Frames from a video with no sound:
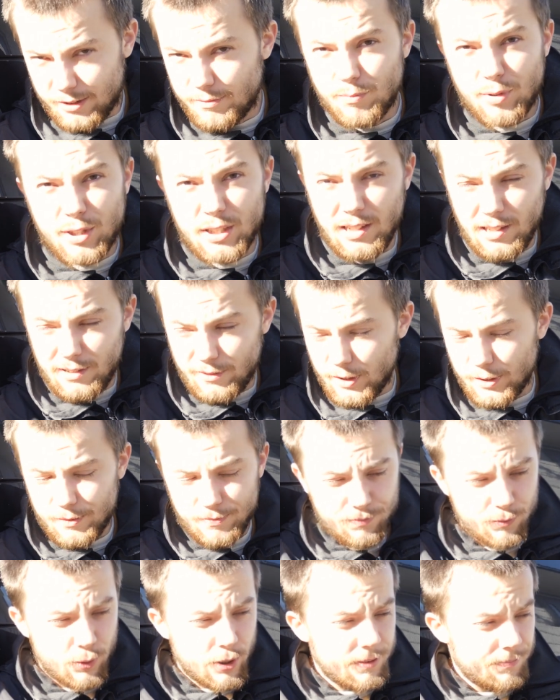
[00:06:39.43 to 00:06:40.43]
Silver?
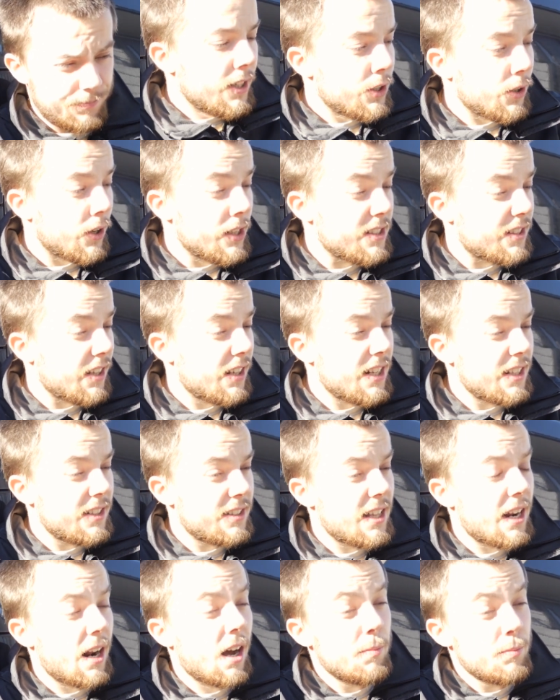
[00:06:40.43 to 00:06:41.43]
What? So I decided
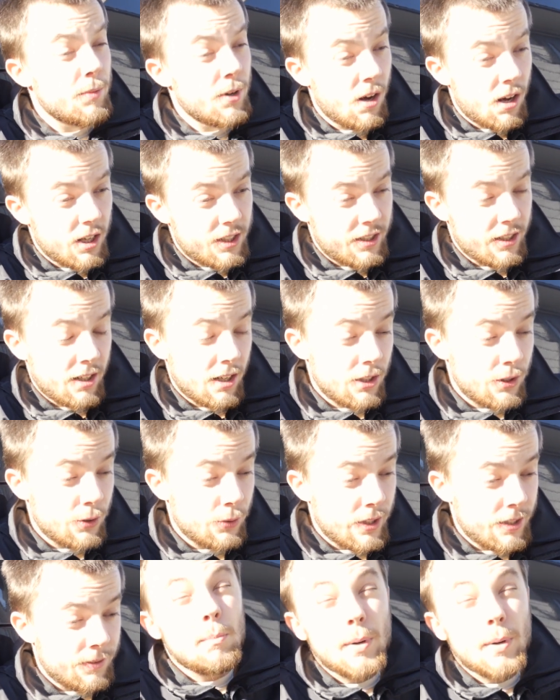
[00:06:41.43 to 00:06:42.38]
that I'm not gonna do it.